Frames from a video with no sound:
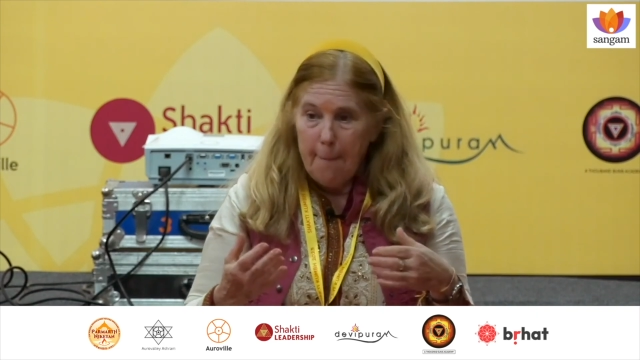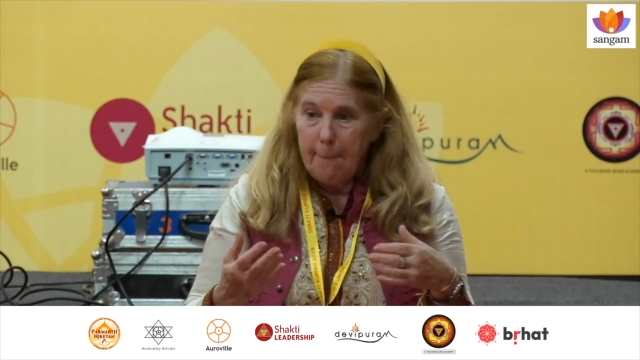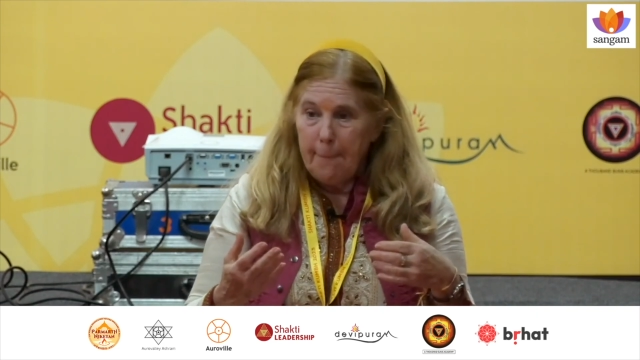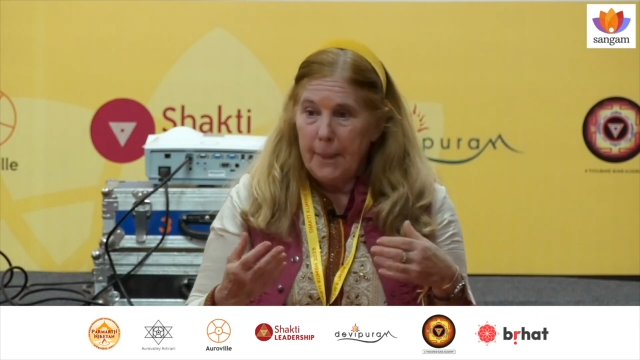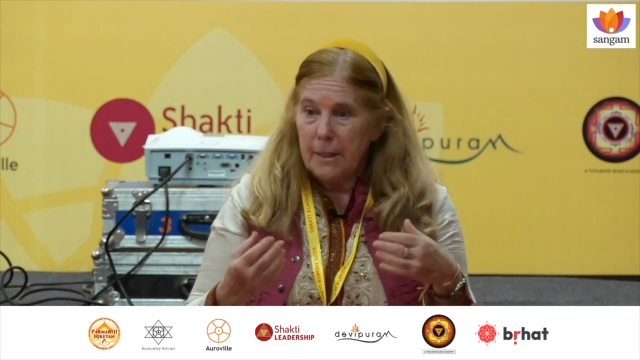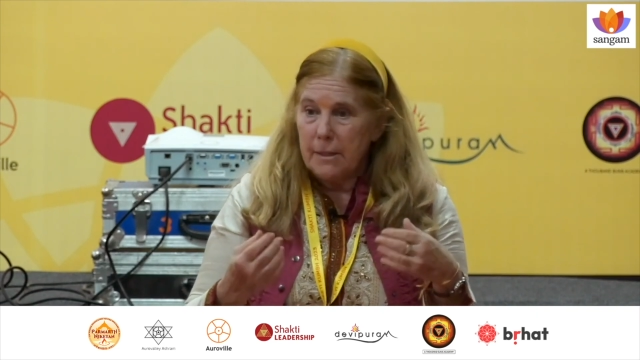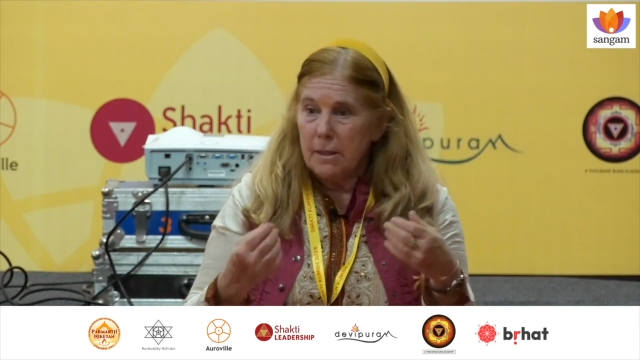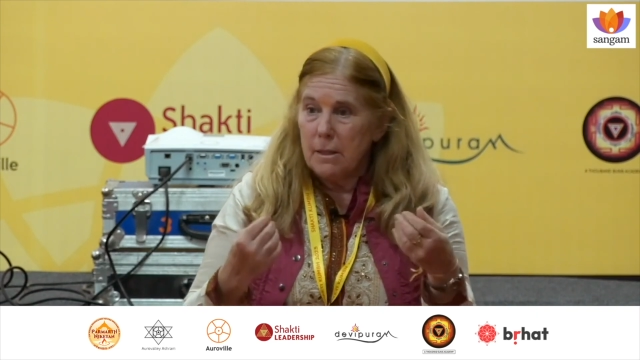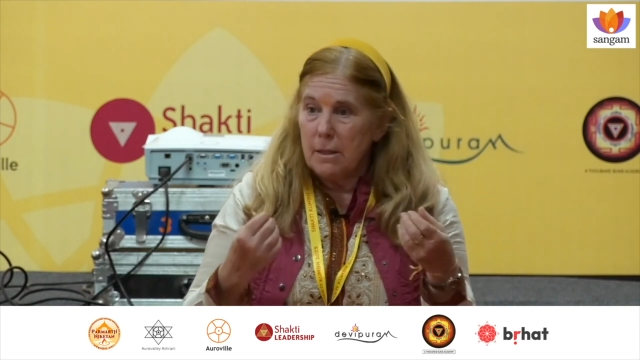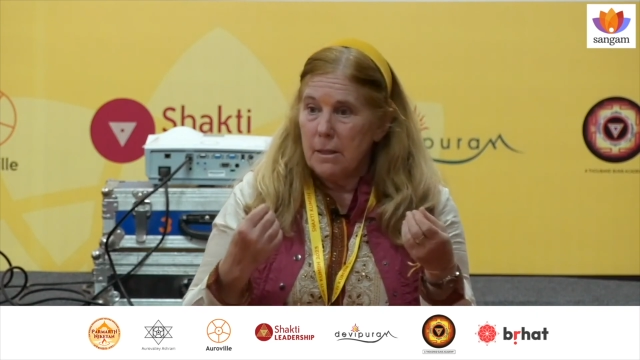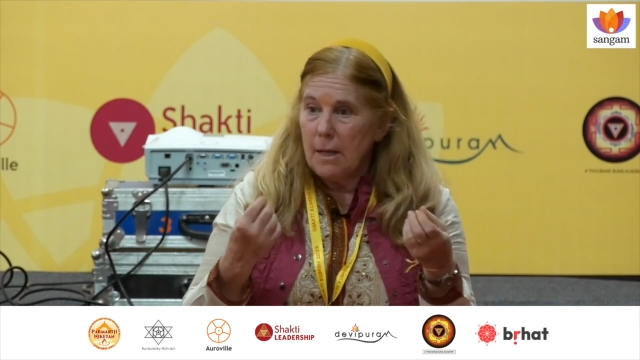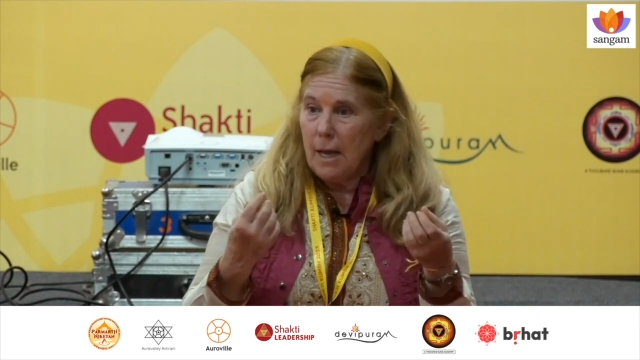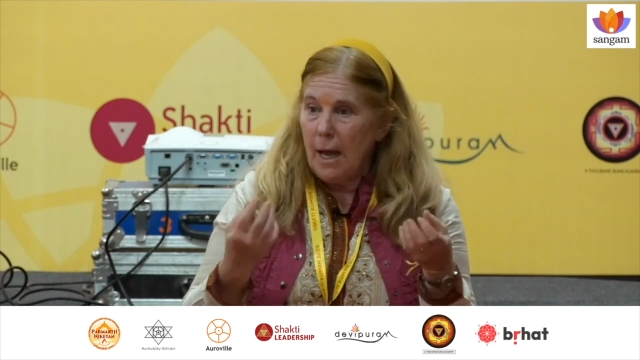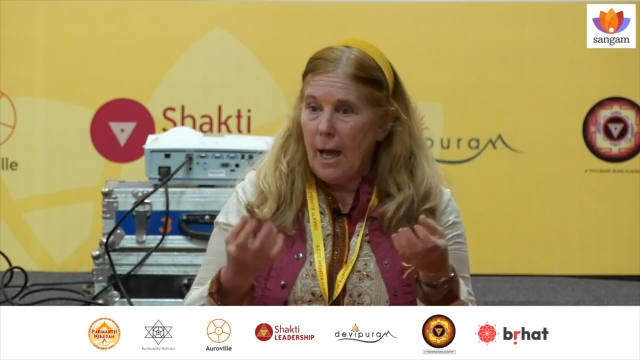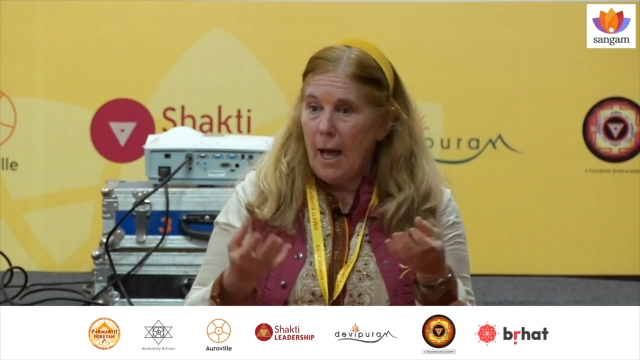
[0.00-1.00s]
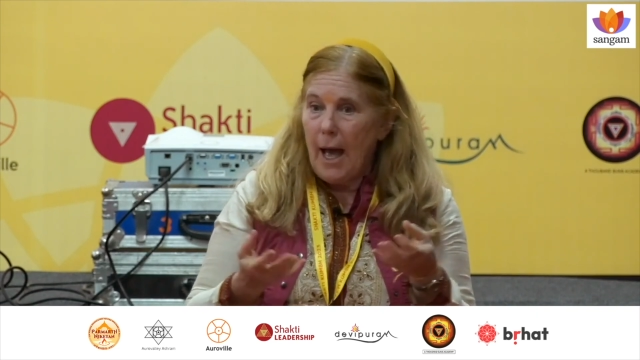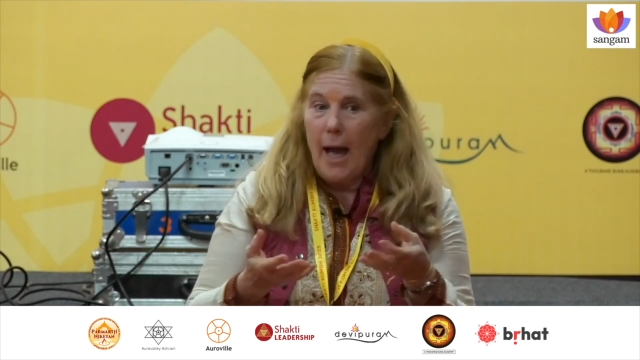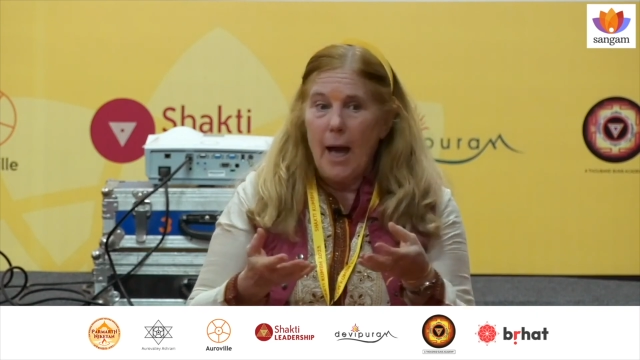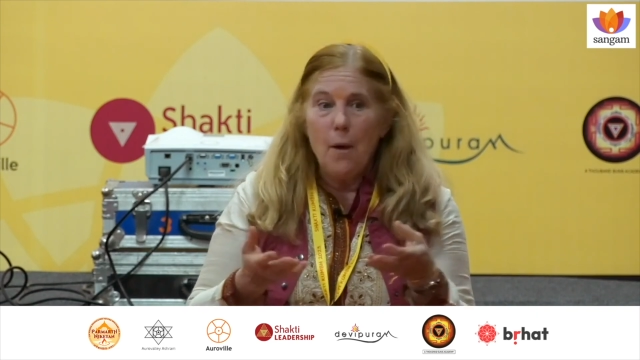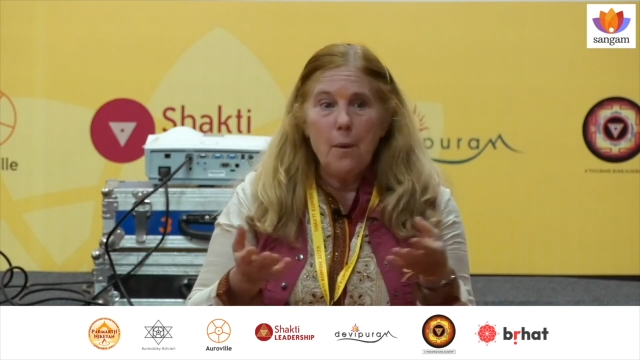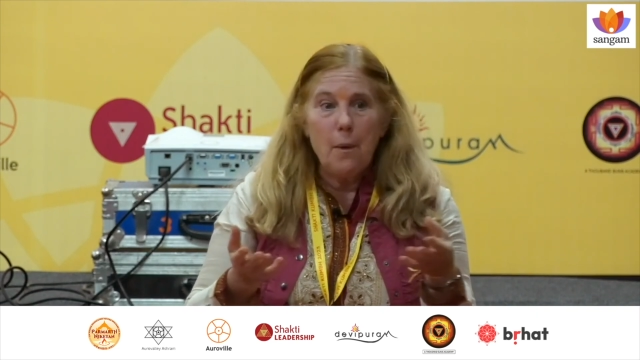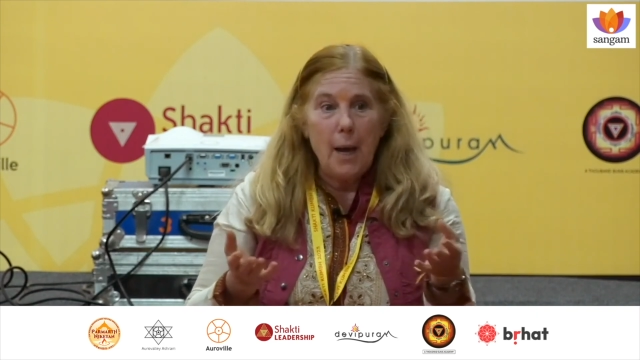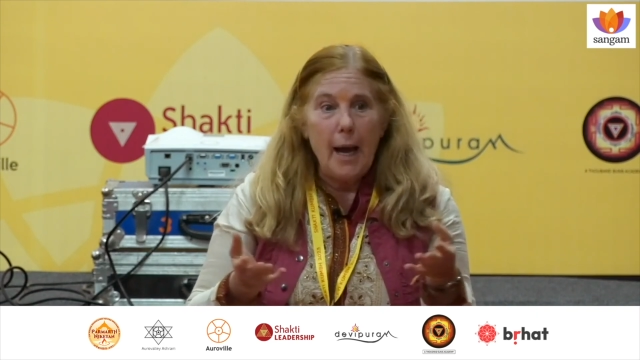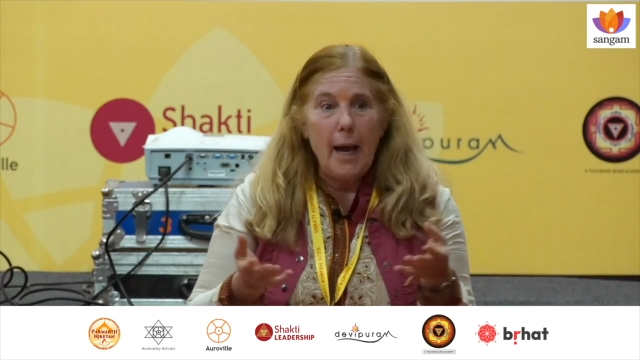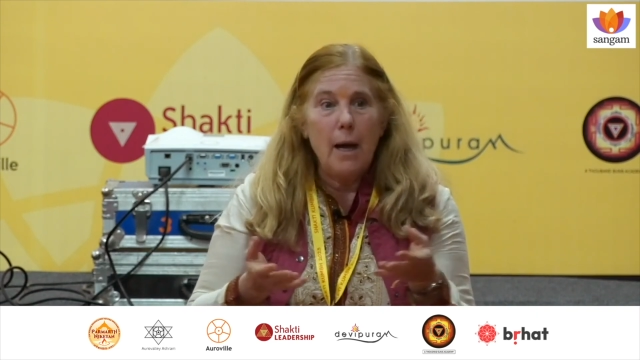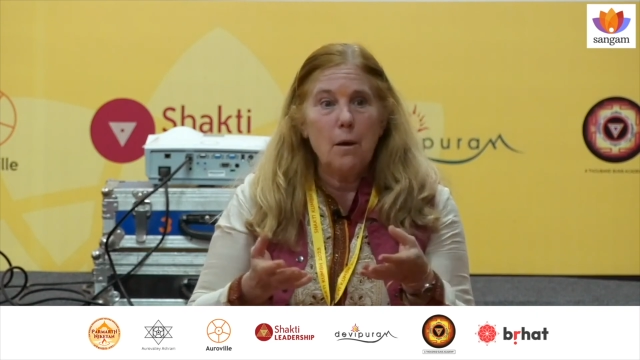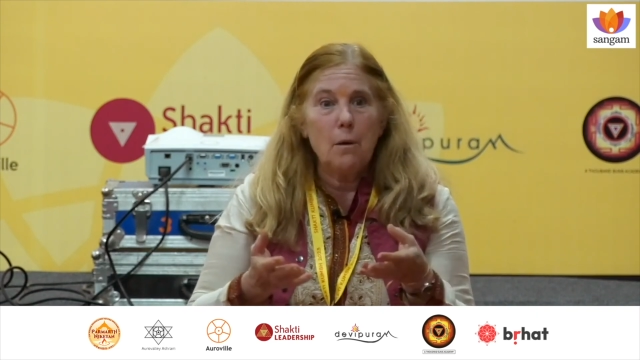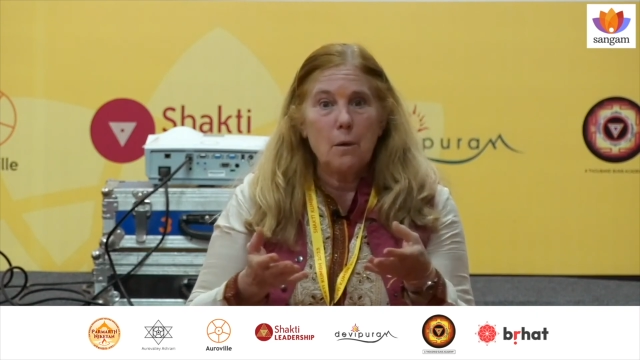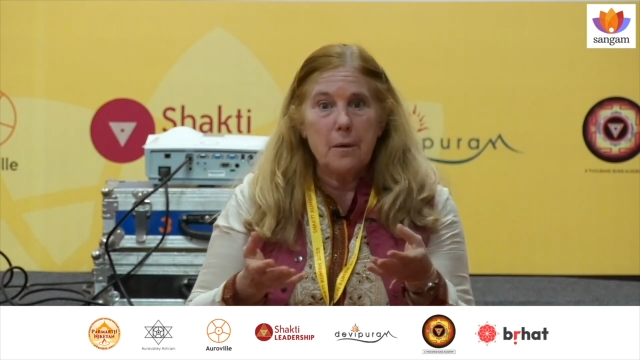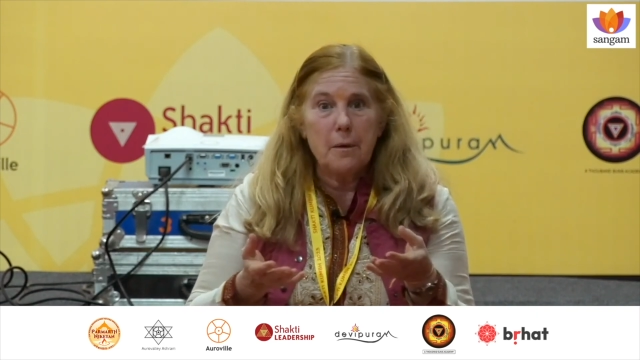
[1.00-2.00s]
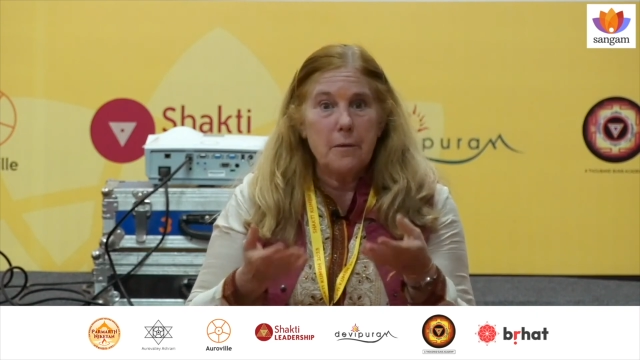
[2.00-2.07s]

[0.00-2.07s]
But how how